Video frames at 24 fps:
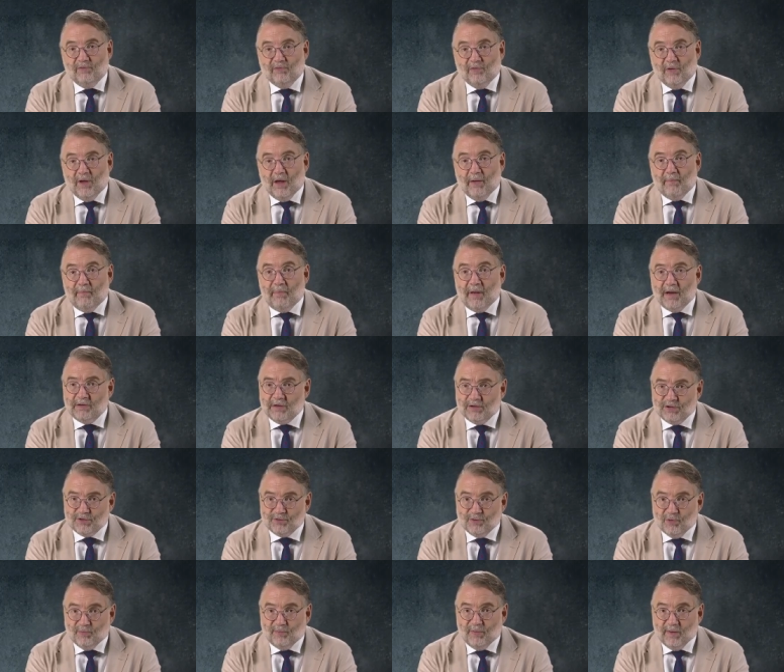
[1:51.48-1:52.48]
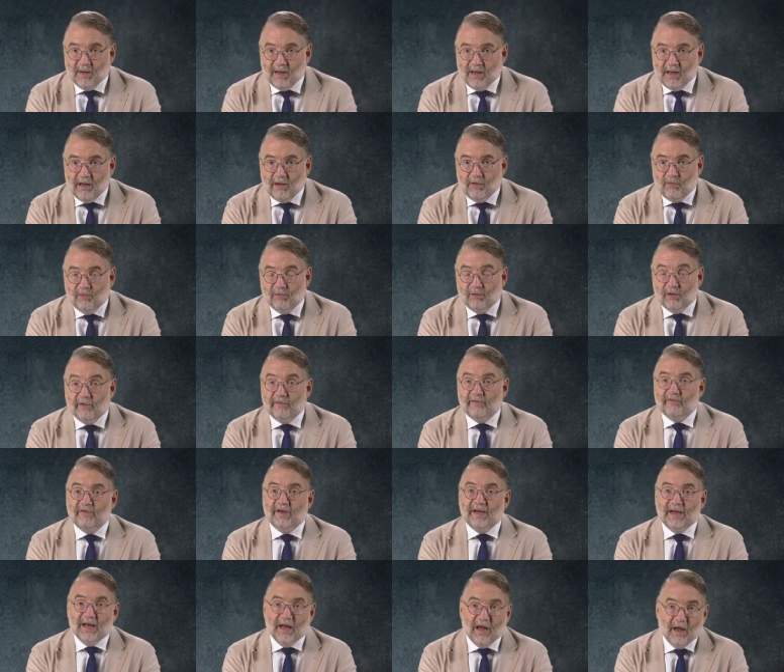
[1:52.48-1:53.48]
to a paratrooper who
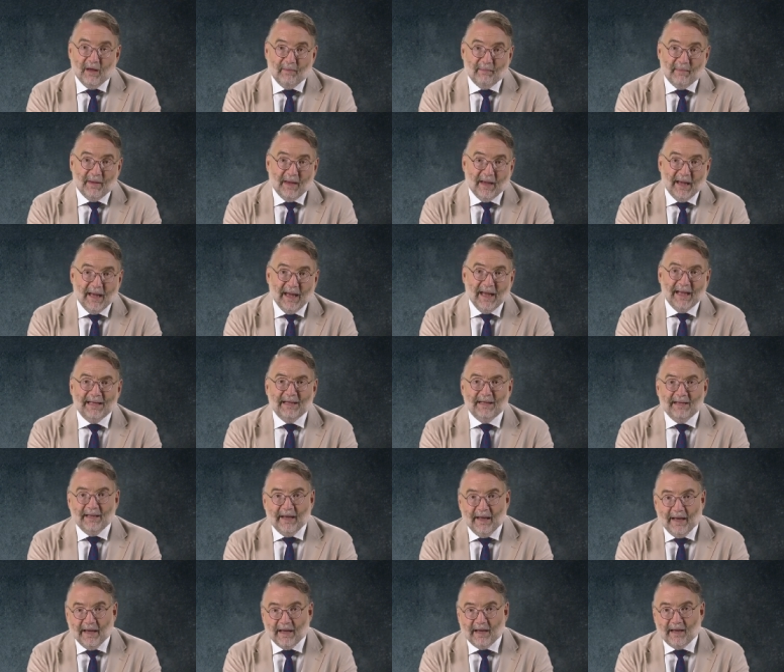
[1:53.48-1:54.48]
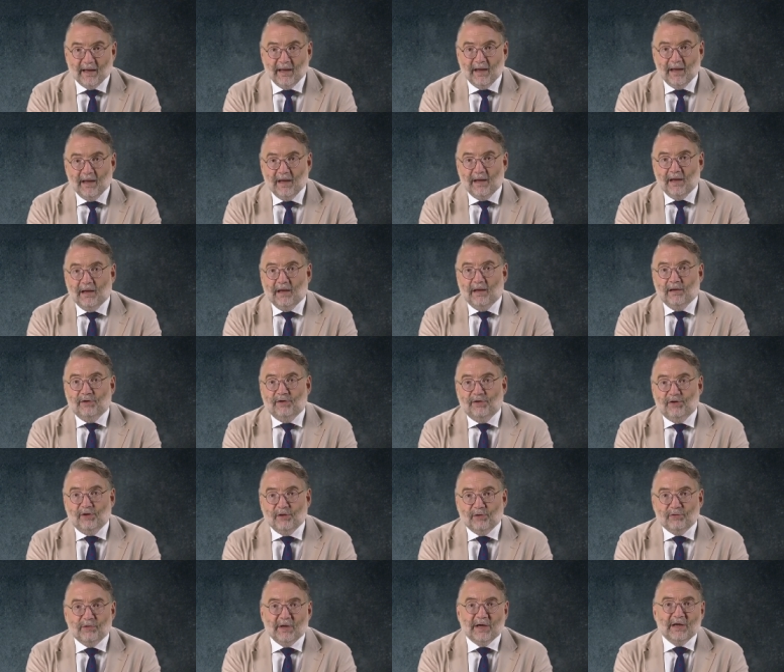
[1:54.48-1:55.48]
lost an arm and a leg
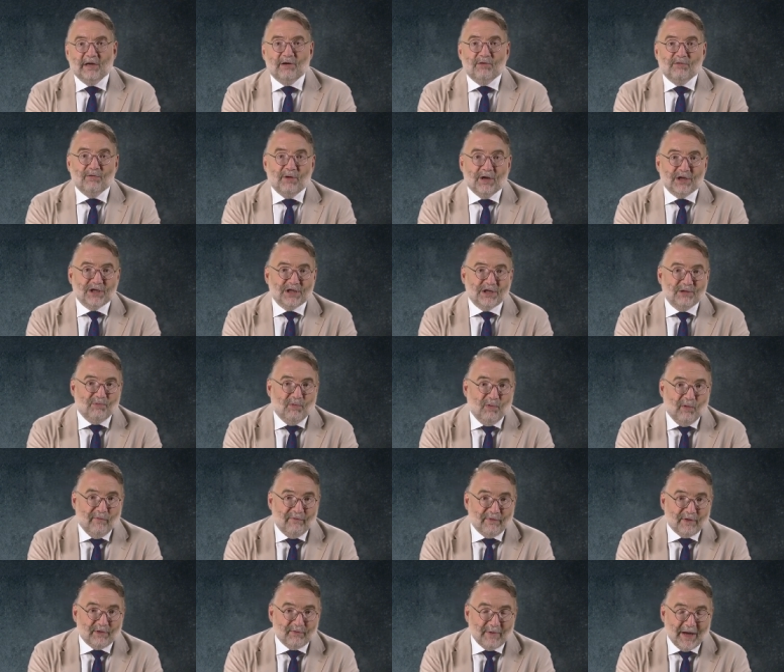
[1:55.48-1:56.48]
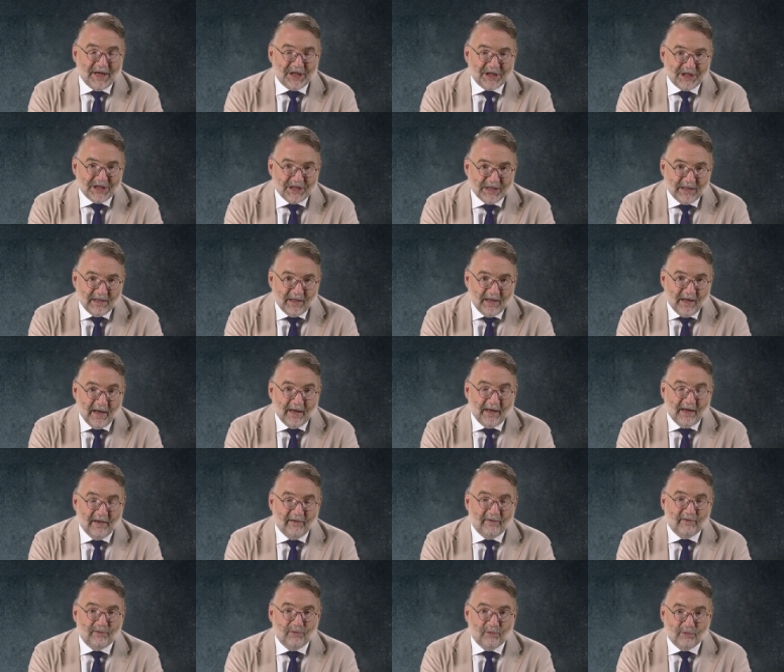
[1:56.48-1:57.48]
during the Russian war of aggression
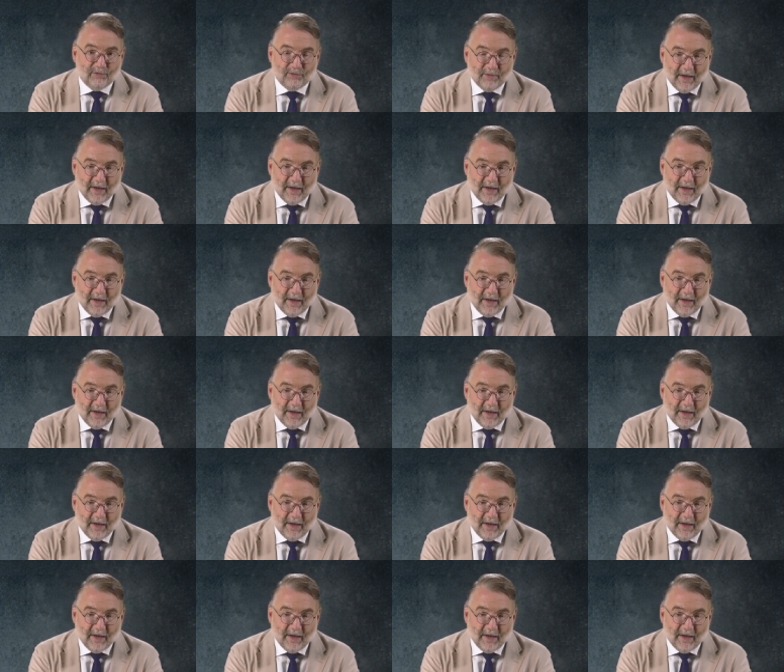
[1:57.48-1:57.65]
against